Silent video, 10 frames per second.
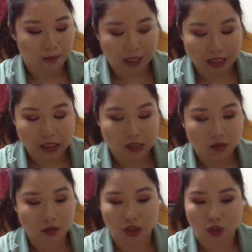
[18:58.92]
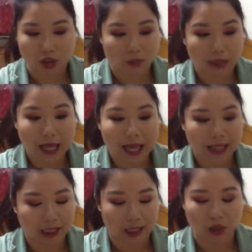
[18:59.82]
pencil. It's just
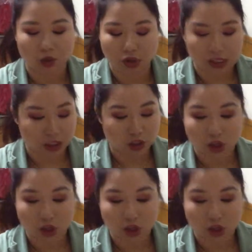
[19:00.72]
black and you just need to